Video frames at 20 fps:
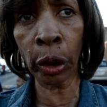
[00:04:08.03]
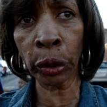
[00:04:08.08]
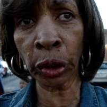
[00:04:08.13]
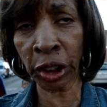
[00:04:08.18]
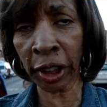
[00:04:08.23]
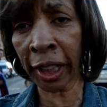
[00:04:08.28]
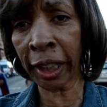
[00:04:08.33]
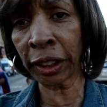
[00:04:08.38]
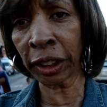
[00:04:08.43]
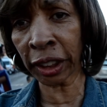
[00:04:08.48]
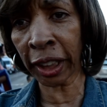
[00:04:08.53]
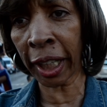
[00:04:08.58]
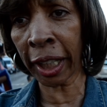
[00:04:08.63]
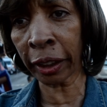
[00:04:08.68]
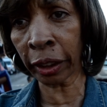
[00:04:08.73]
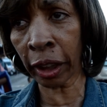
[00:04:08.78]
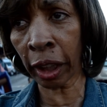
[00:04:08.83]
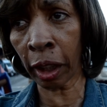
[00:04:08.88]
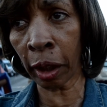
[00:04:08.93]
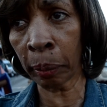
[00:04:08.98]
change can
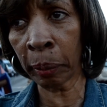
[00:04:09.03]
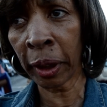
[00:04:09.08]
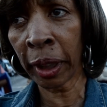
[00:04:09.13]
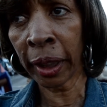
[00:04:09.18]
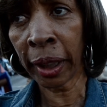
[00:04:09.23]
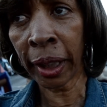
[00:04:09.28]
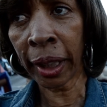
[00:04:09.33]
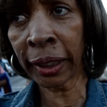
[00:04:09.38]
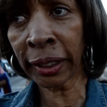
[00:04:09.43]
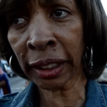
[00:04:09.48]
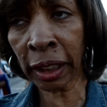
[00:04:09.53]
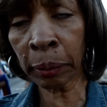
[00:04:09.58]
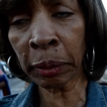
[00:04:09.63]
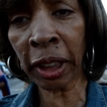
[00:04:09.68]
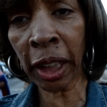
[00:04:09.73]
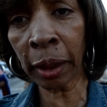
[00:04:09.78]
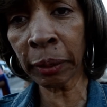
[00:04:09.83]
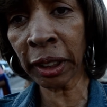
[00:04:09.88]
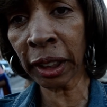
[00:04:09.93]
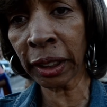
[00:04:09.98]
come, and
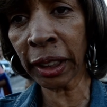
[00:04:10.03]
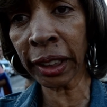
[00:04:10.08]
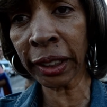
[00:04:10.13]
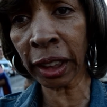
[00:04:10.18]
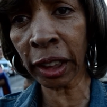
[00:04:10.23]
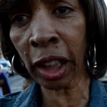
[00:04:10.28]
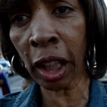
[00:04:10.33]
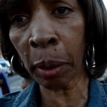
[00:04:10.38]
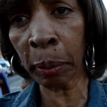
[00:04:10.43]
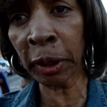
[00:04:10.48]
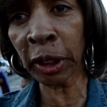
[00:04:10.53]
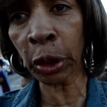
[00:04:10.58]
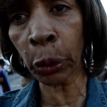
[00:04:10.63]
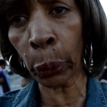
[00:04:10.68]
sometimes it doesn't come as